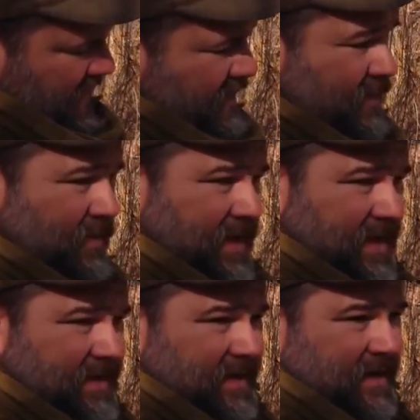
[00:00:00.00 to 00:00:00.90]
accurate
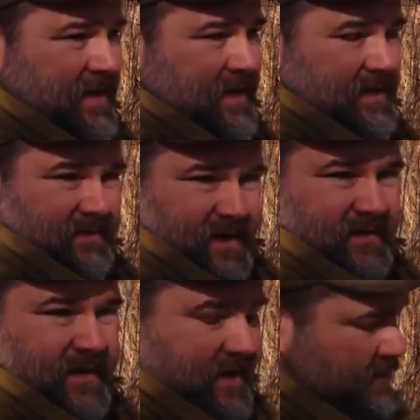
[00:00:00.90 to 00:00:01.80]
way to
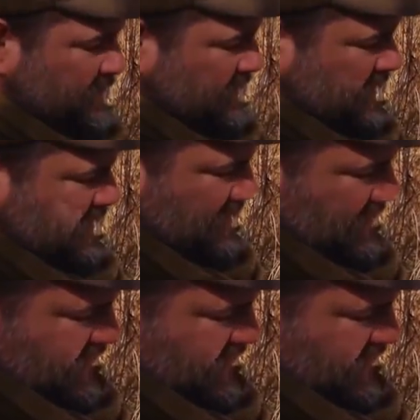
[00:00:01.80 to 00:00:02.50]
verify that we're there,